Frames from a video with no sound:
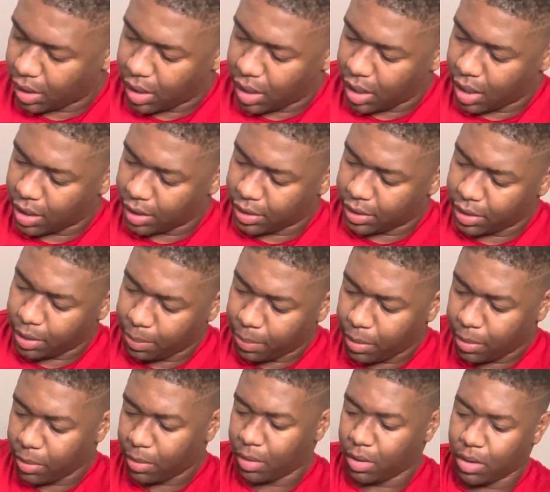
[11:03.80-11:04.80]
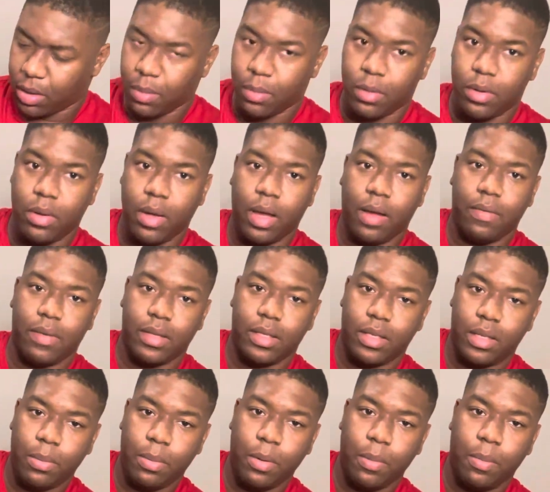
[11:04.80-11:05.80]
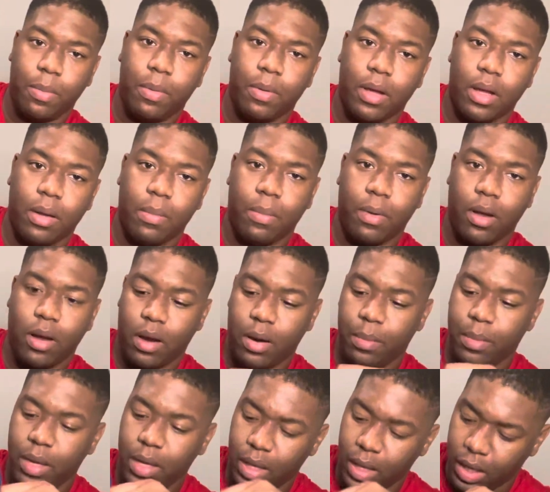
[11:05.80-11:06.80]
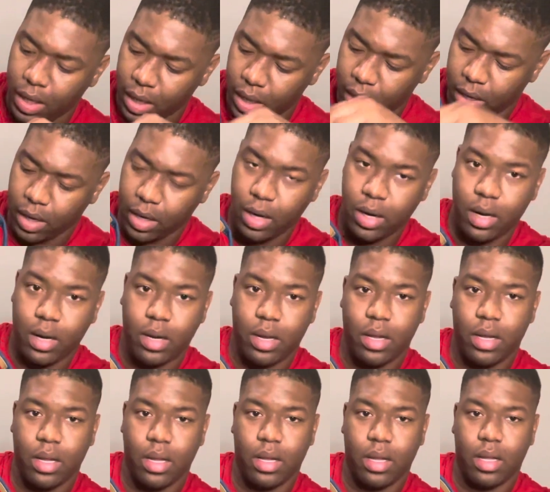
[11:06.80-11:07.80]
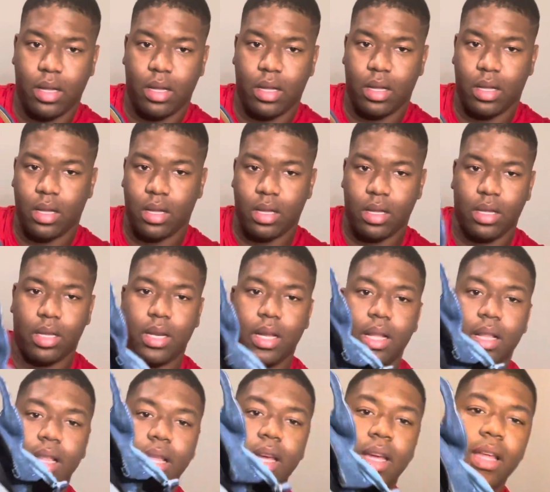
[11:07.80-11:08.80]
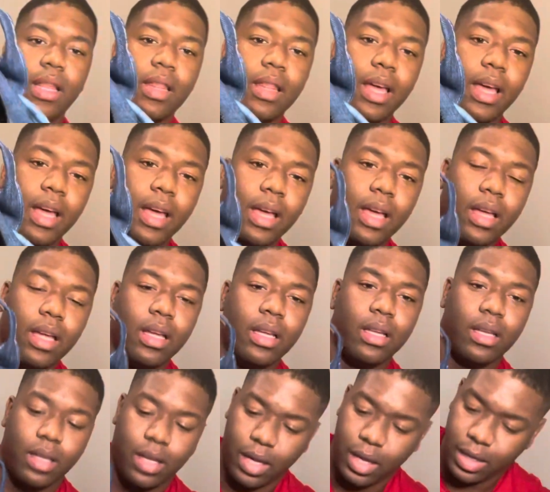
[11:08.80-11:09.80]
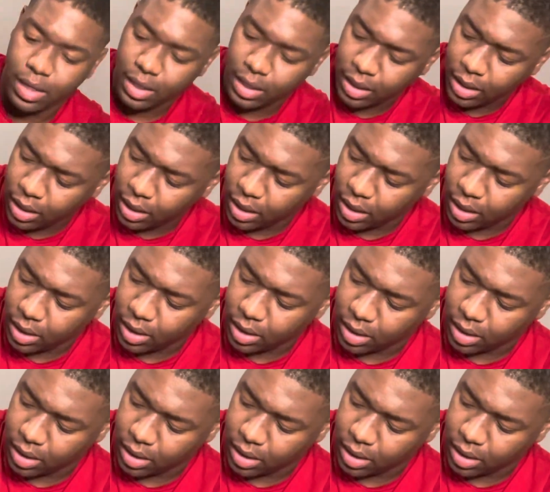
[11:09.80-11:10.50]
a zipper. You have a zipper compartment here, and I like that. And then